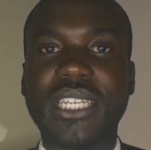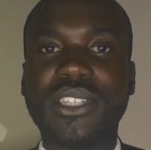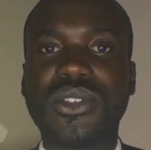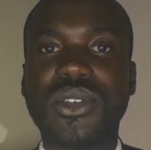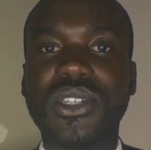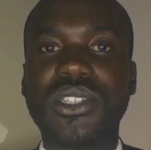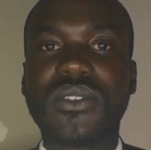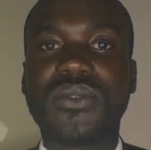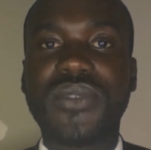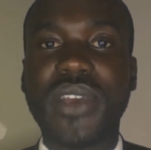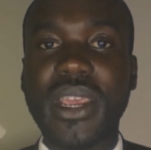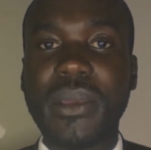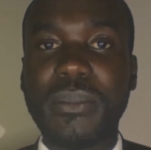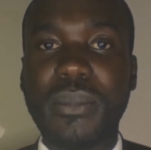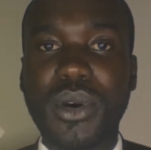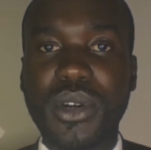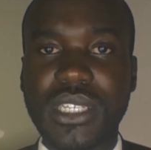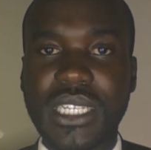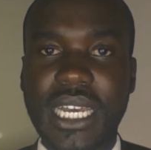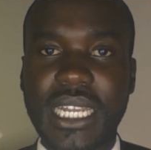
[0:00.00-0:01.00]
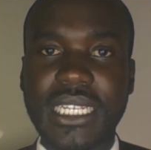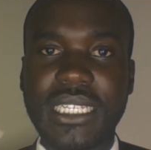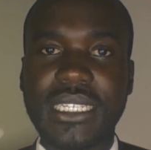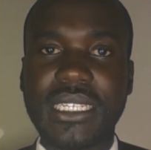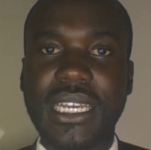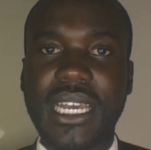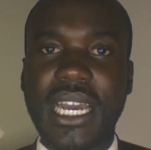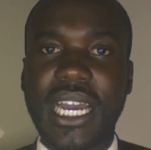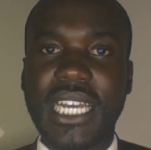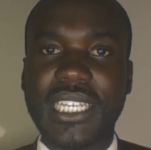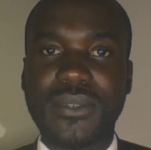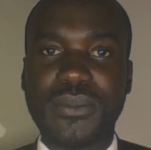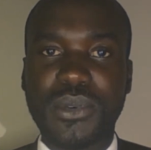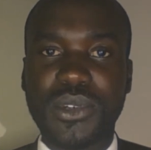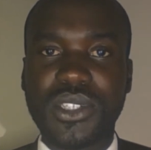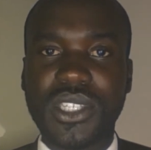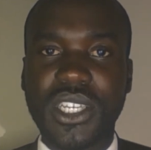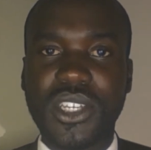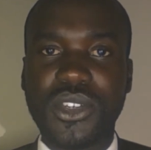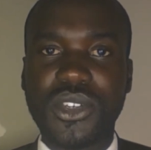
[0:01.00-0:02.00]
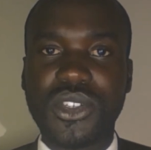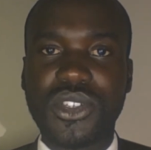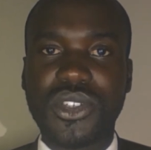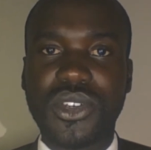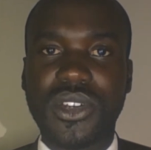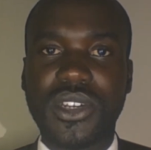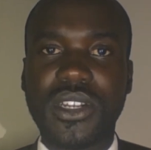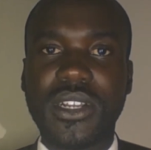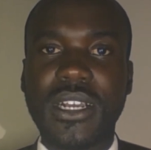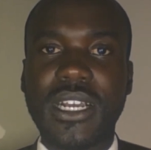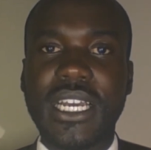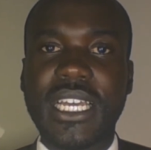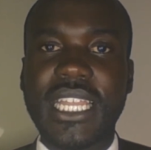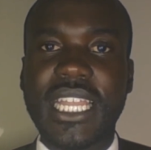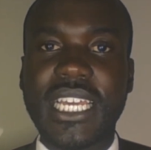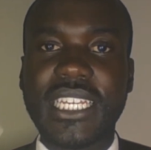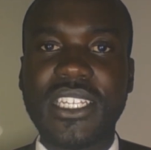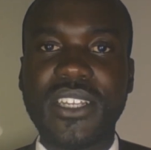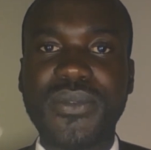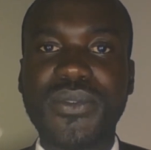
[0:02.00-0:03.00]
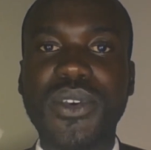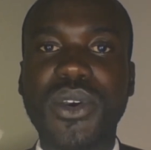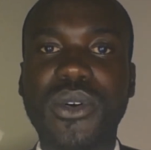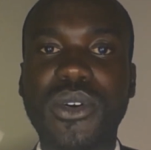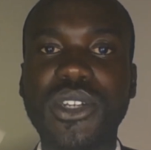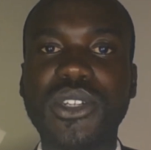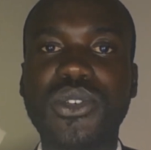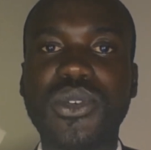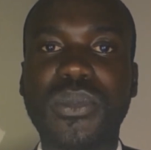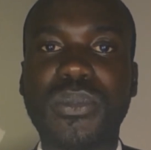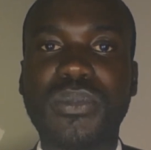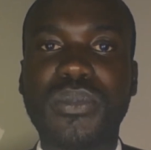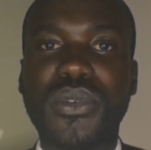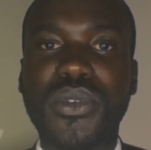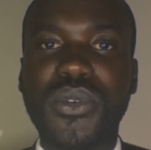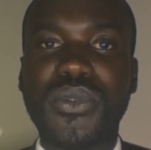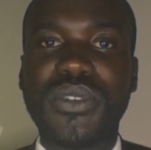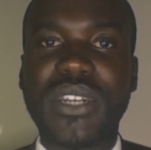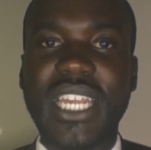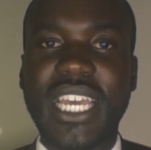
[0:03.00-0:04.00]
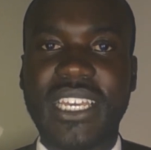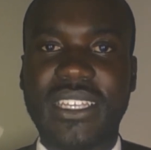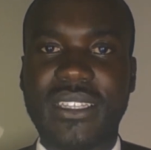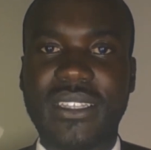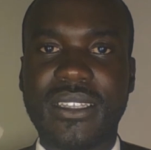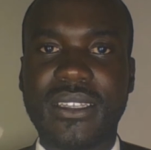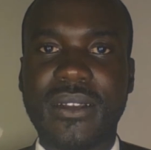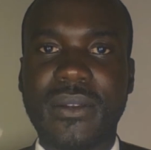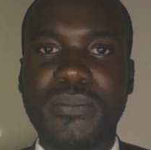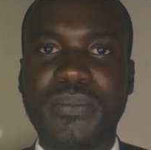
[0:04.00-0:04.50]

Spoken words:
So it's very important as prosecution that if you're going to prove death,